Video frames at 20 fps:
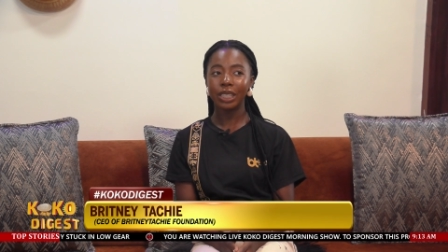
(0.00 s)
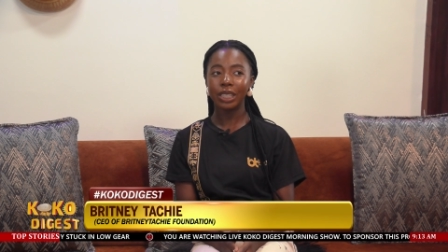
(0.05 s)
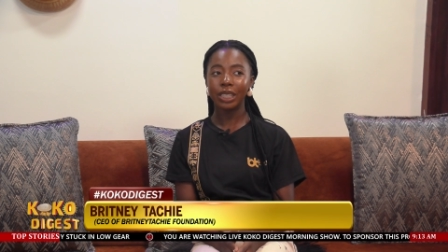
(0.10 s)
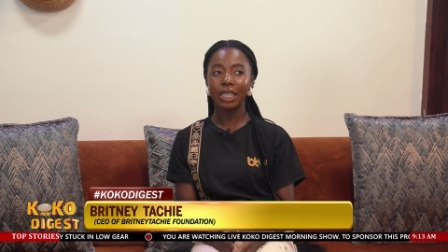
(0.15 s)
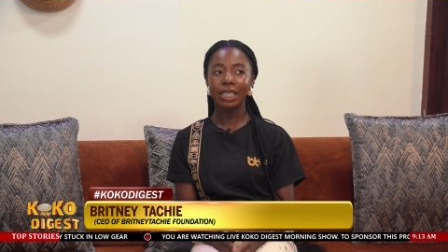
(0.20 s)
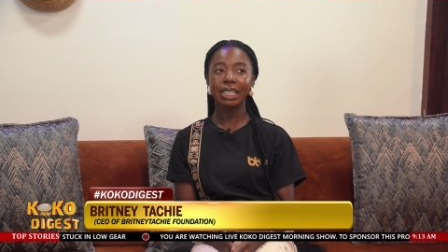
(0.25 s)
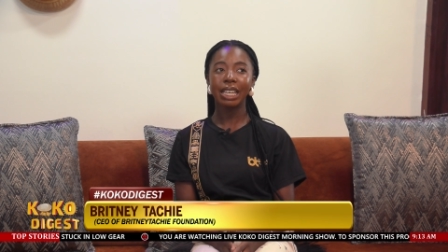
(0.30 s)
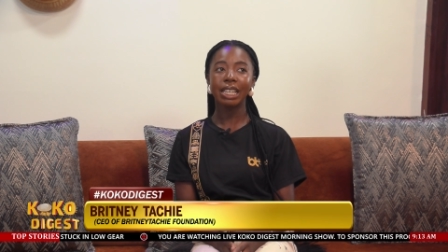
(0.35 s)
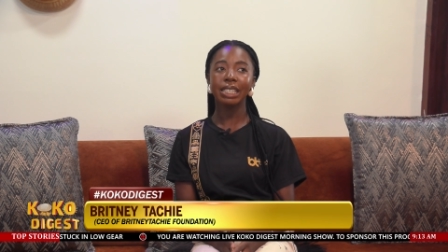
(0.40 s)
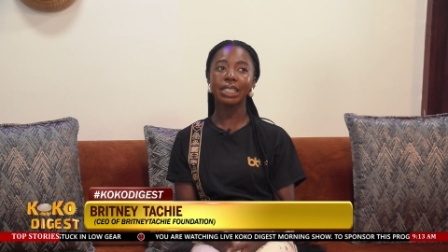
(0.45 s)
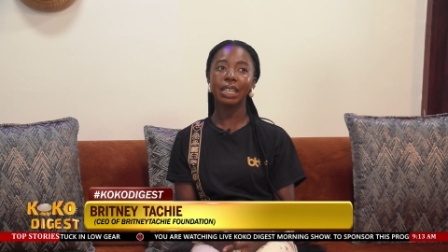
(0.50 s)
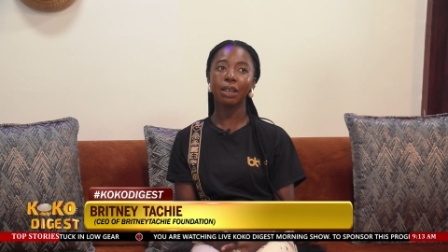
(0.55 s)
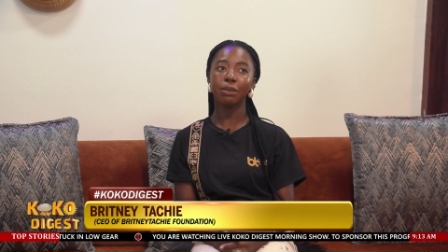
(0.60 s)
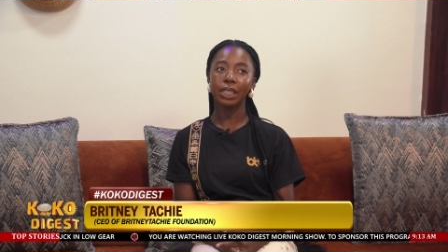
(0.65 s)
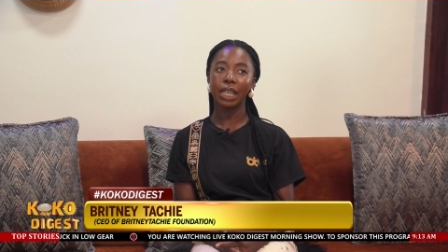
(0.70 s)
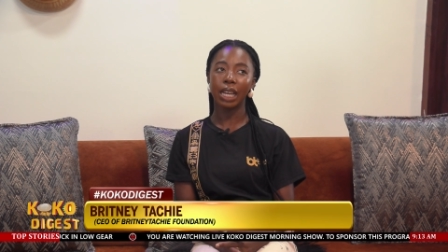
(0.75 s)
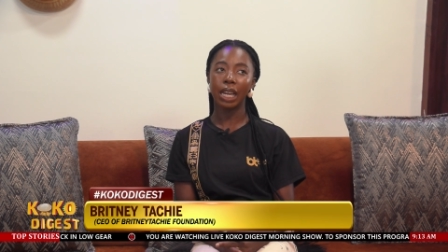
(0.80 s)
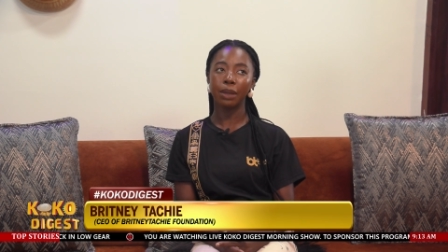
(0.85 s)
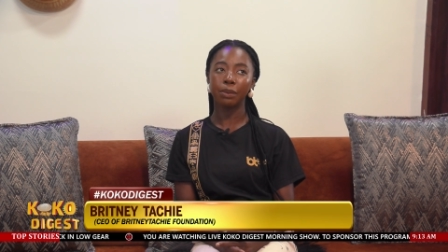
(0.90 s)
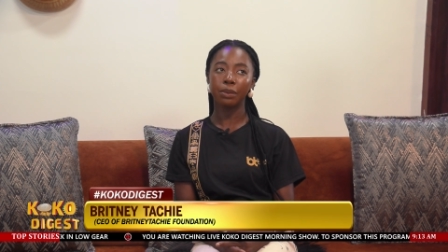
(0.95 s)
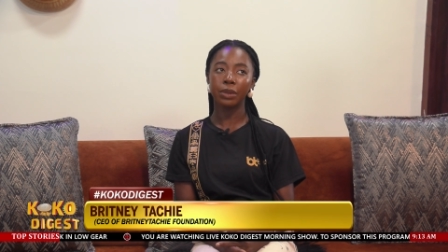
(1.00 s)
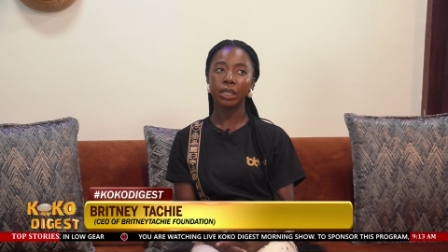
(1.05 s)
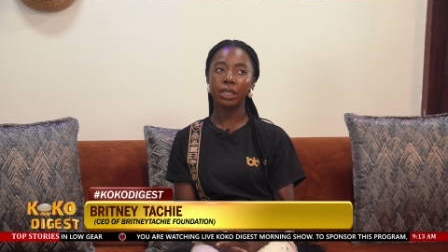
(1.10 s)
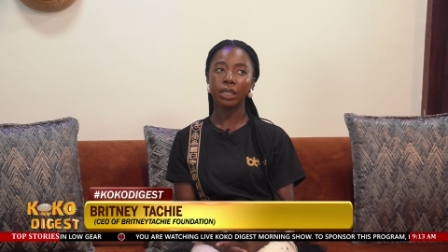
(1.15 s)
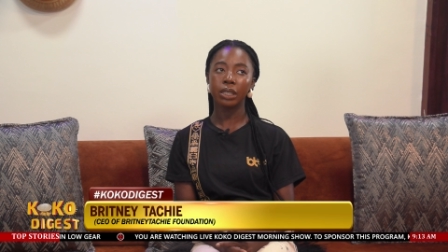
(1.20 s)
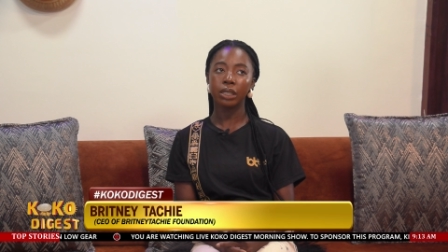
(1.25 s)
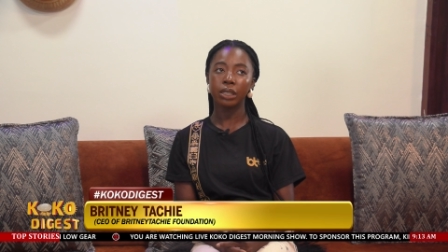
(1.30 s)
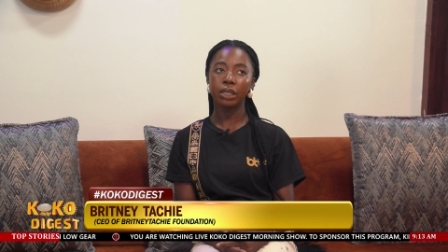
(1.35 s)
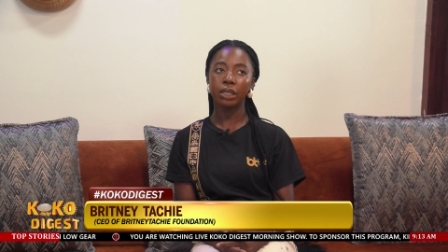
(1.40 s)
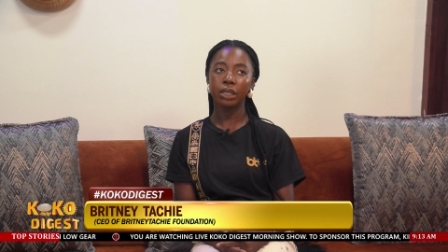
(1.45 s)
because they say
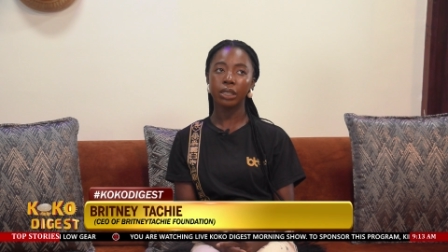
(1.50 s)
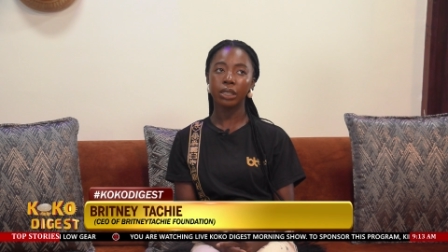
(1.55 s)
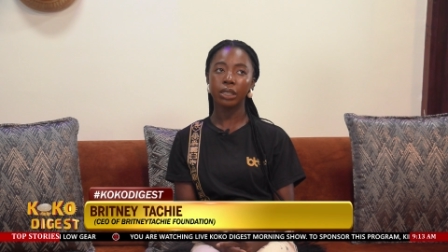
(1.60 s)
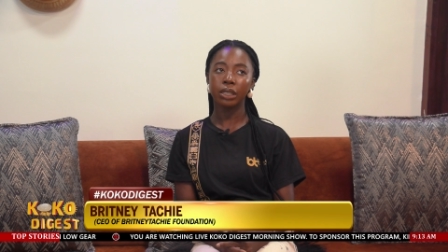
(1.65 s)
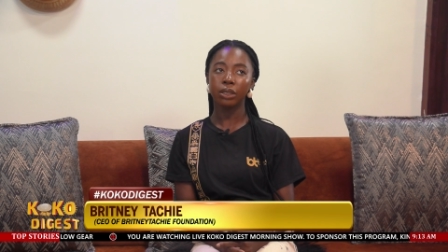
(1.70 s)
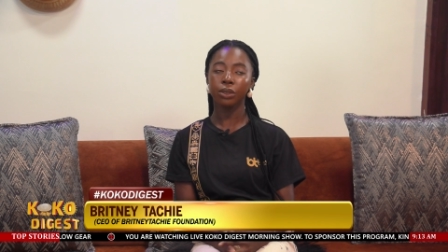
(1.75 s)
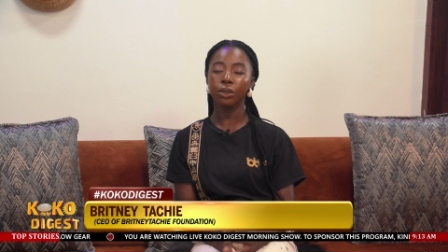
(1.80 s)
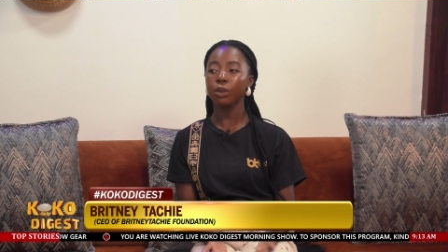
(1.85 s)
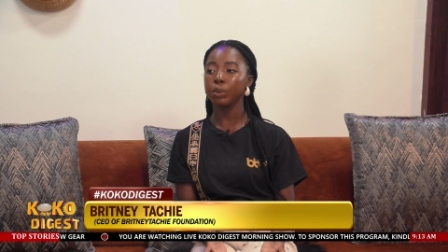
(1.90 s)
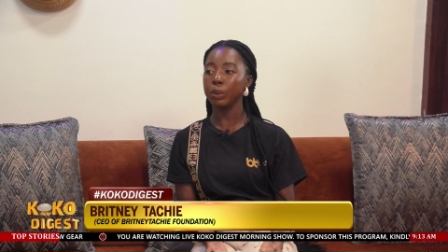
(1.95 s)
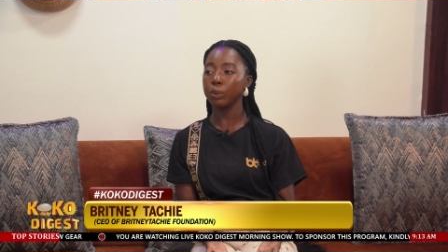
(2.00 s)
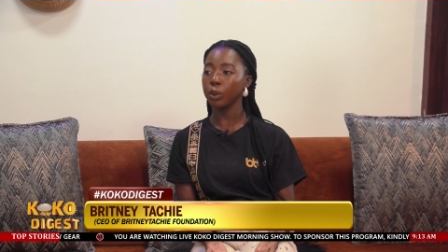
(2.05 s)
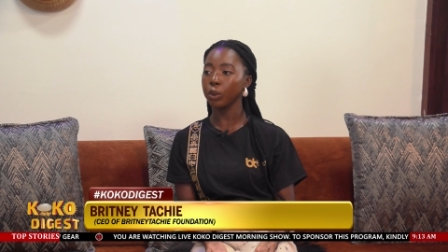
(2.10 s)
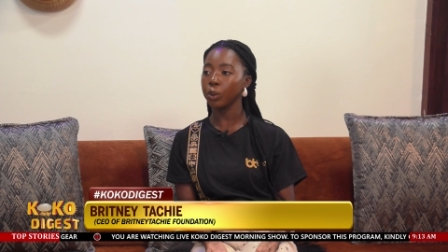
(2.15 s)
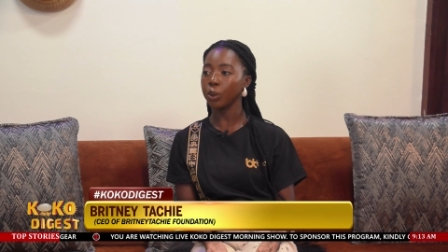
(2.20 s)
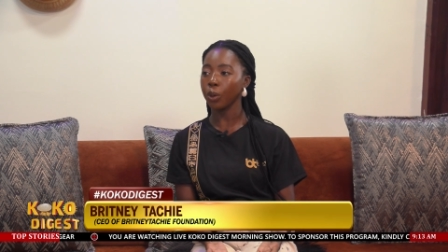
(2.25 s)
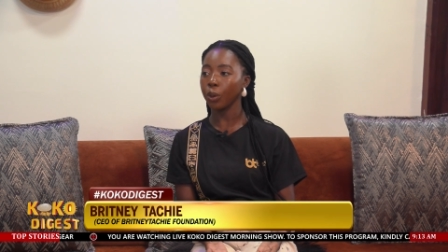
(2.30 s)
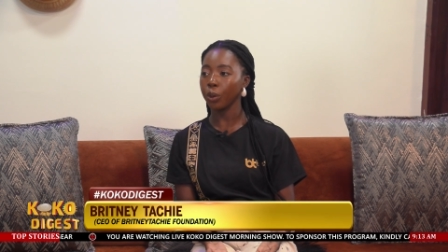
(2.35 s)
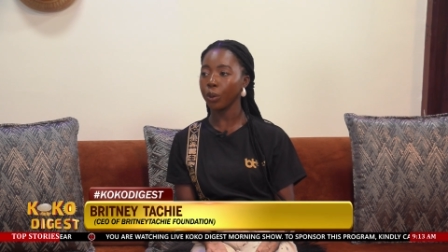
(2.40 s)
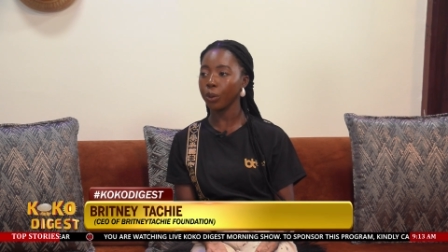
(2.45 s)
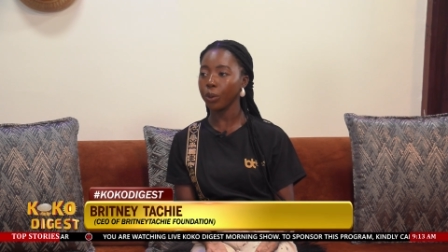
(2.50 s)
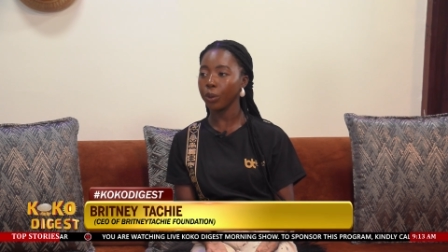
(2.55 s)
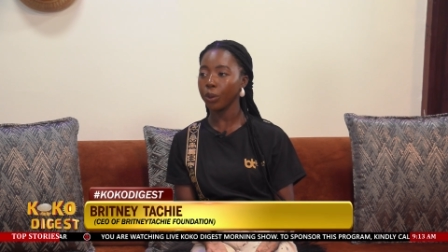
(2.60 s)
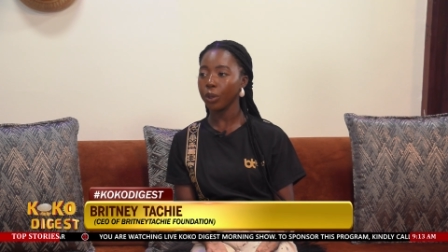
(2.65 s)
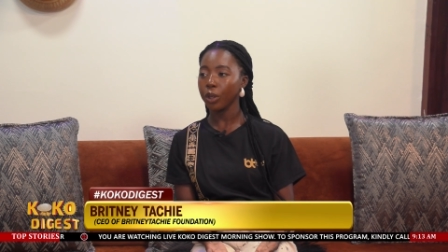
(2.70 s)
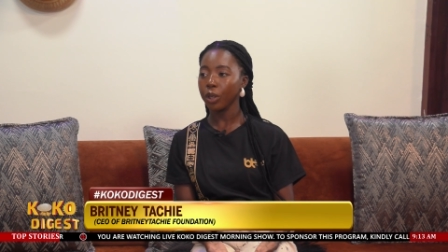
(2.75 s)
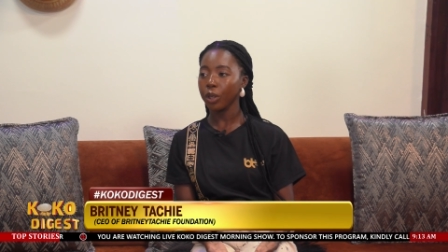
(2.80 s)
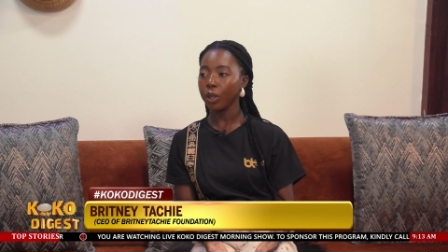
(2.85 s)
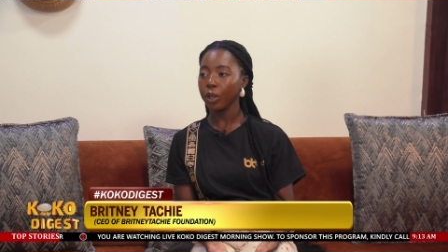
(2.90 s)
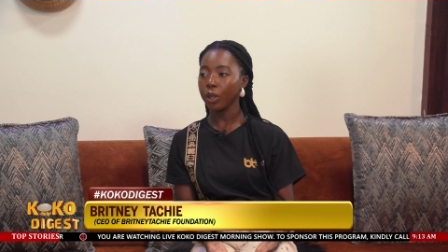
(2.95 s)
sometimes you know people talk.
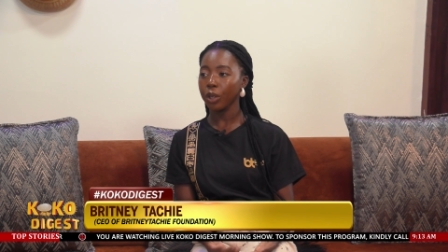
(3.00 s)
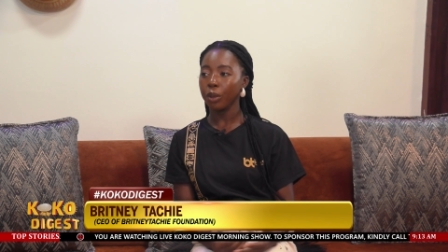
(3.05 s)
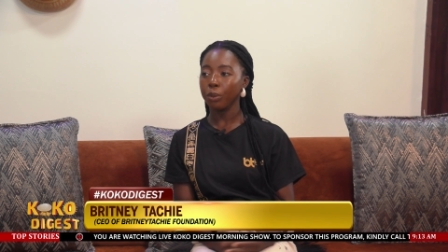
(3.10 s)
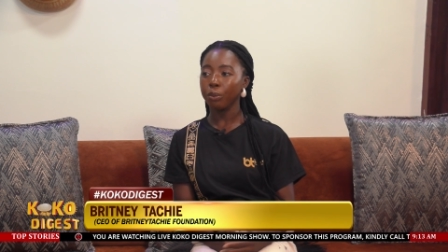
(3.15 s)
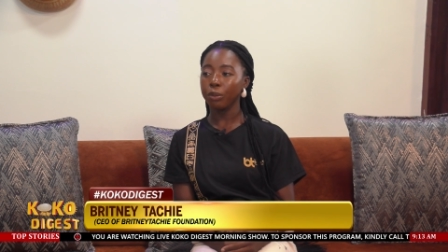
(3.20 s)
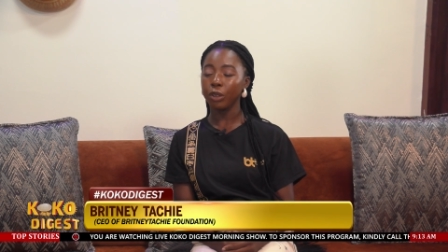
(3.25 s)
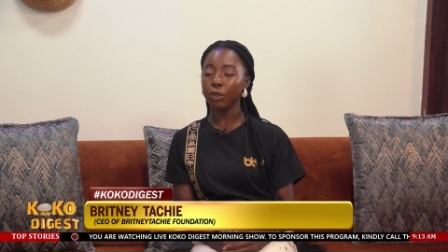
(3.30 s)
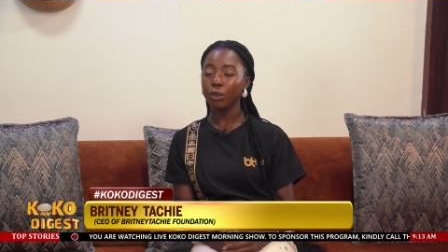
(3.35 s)
Yes.